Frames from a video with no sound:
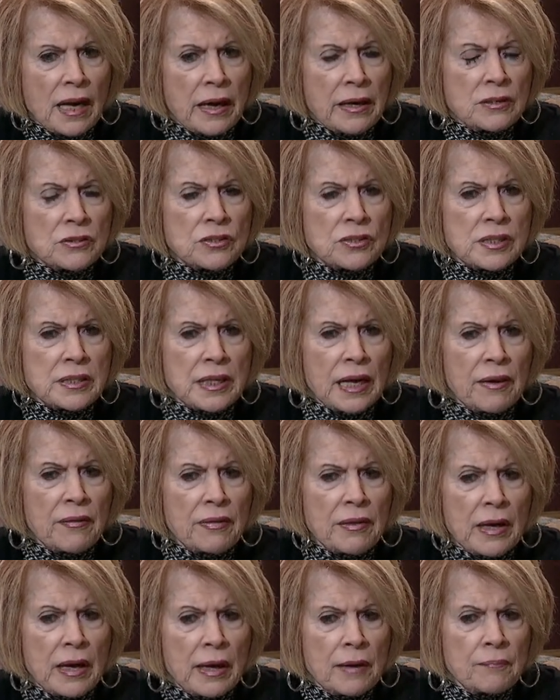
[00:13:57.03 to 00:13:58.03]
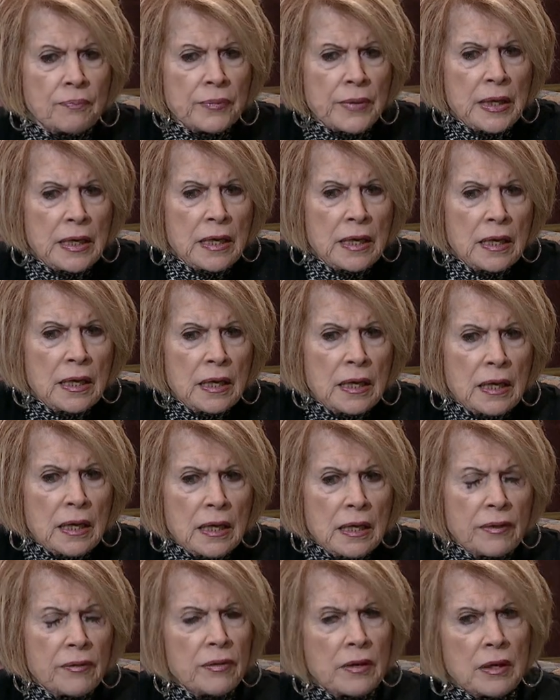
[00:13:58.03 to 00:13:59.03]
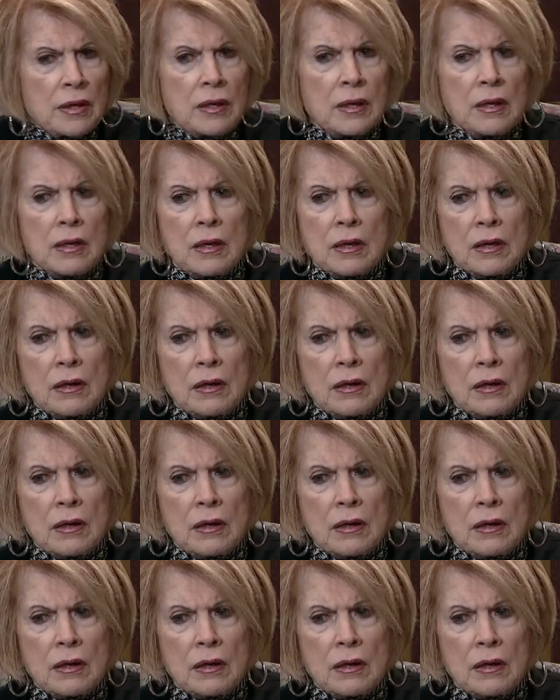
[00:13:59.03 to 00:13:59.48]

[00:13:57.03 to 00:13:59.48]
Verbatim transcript: I understand that in the